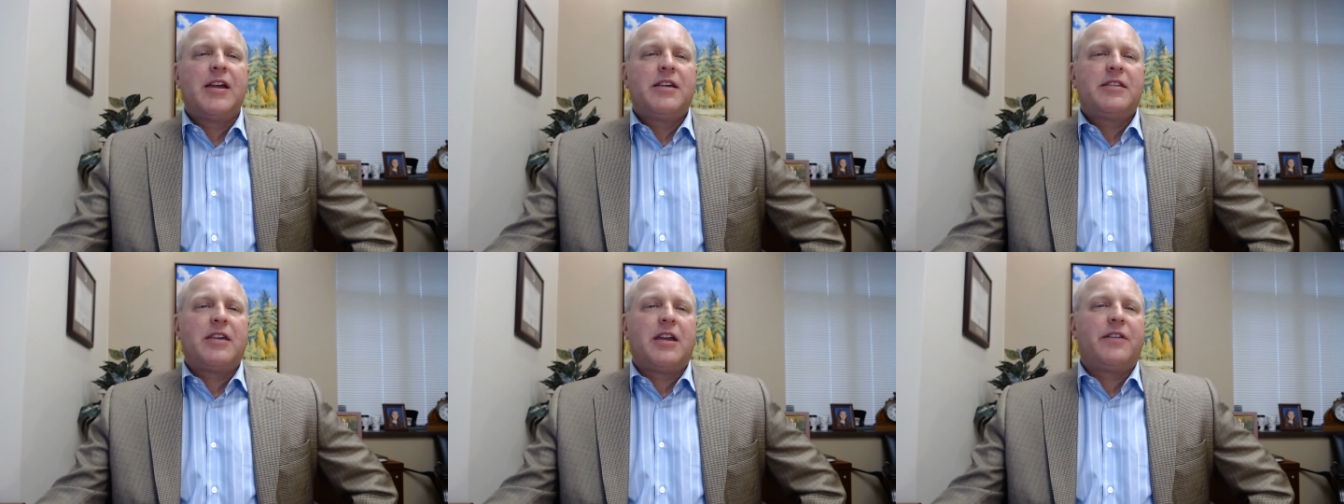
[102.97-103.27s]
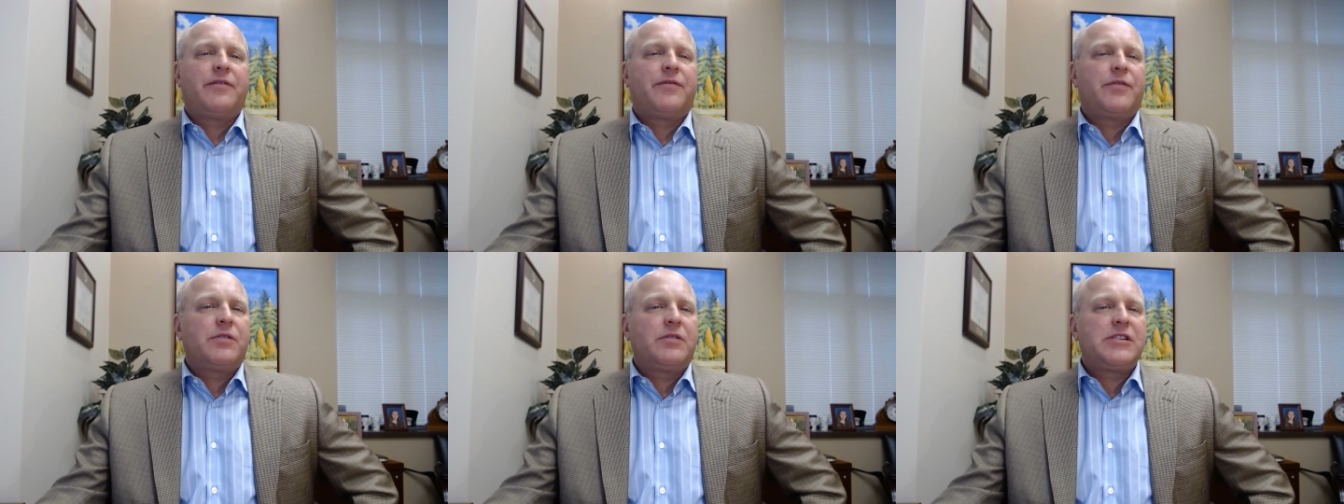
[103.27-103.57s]
that
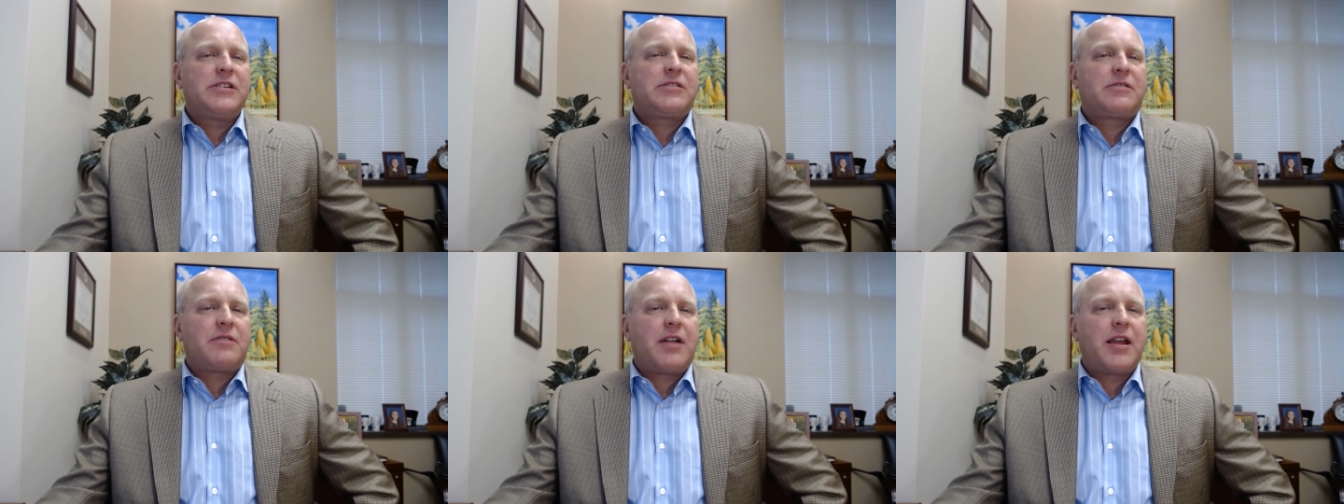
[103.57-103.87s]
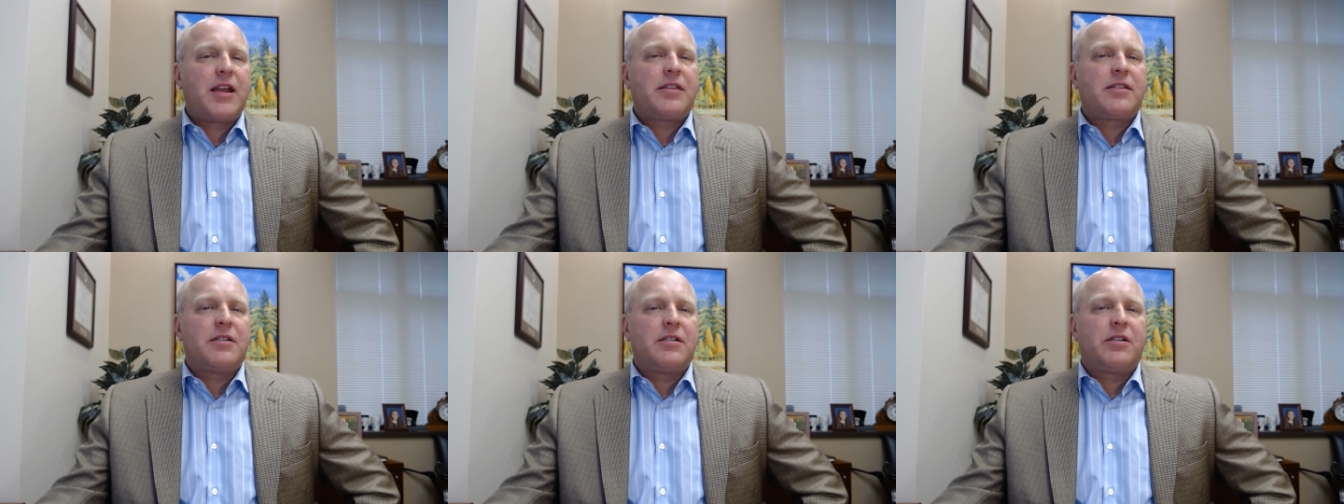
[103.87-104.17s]
have only
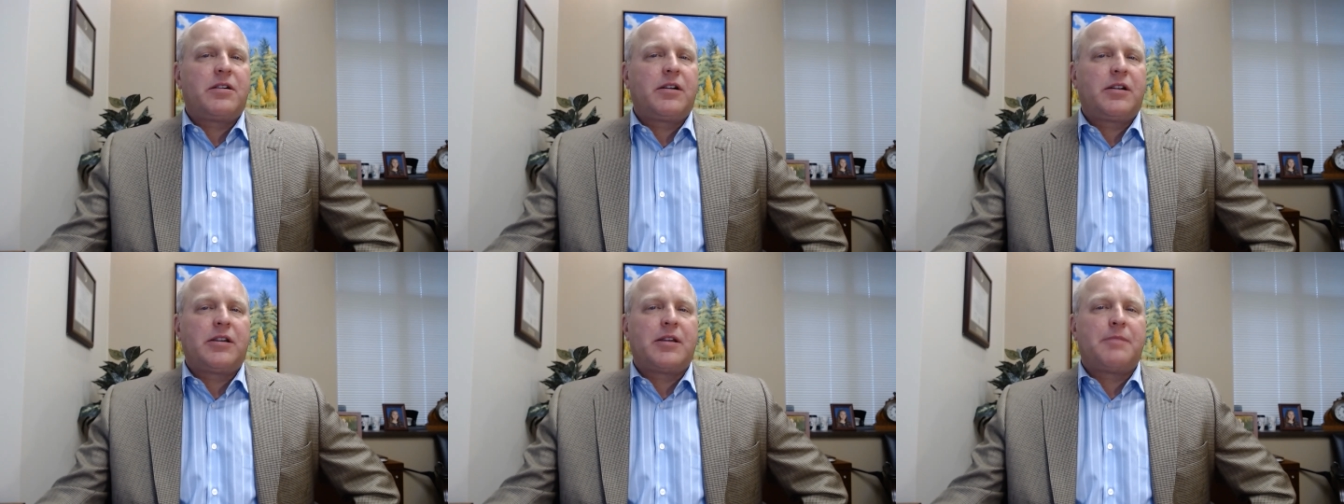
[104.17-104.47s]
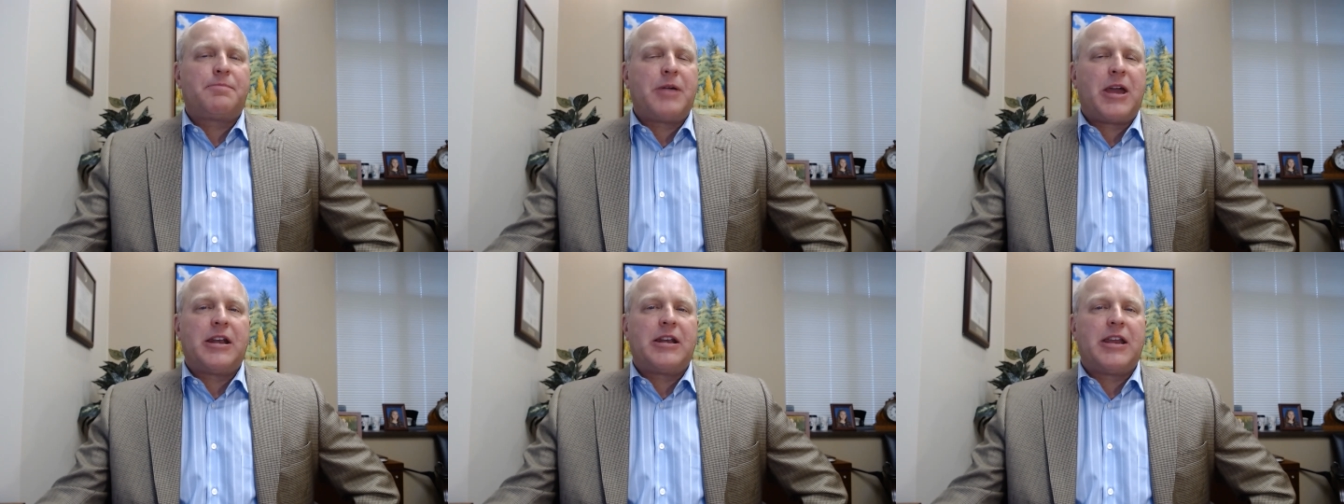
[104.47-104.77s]
strengthened during the
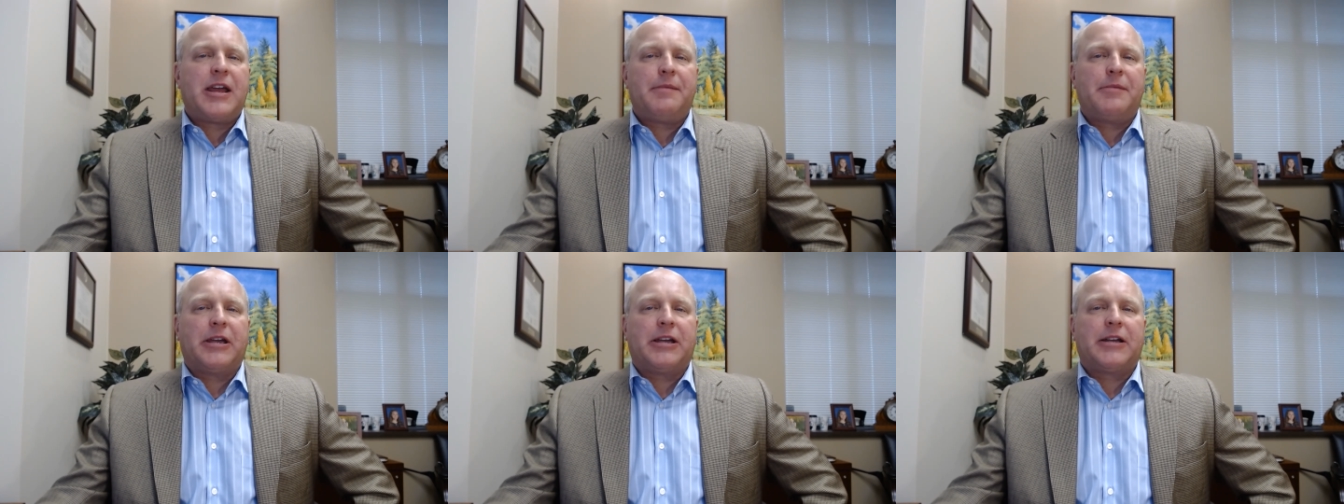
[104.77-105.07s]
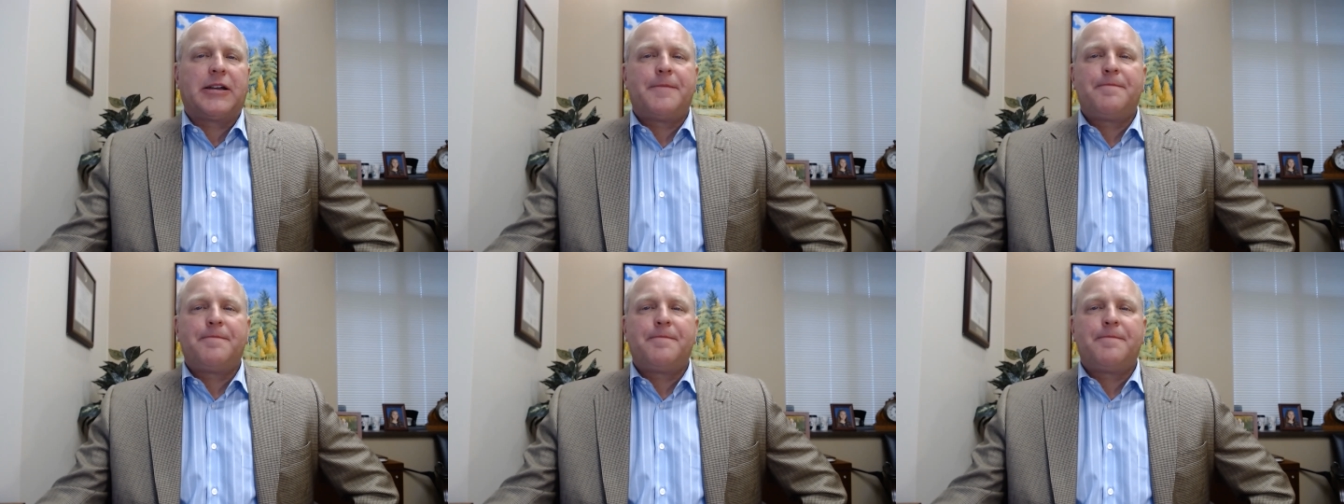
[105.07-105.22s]
pandemic.